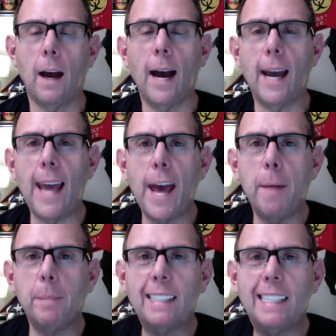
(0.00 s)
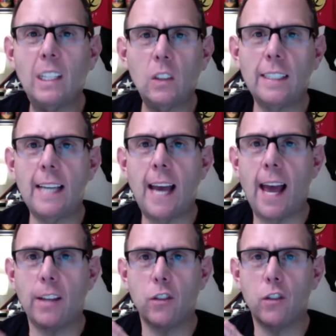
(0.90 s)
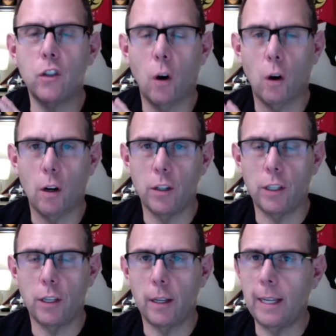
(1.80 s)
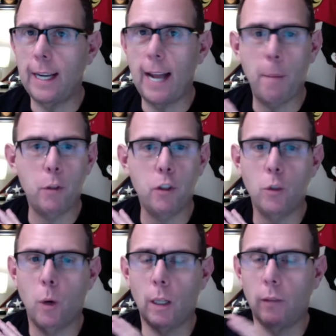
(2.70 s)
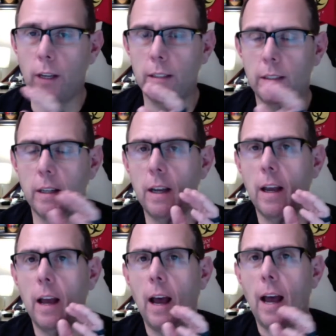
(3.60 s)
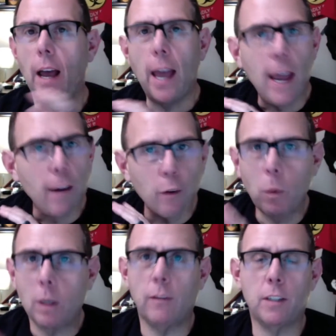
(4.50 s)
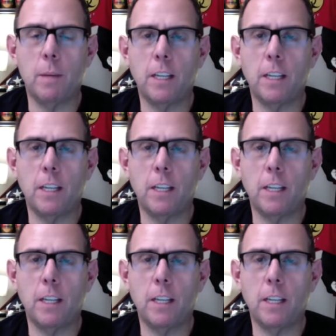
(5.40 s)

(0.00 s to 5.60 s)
am guilty as charged. It happens to all of us. Every one of us makes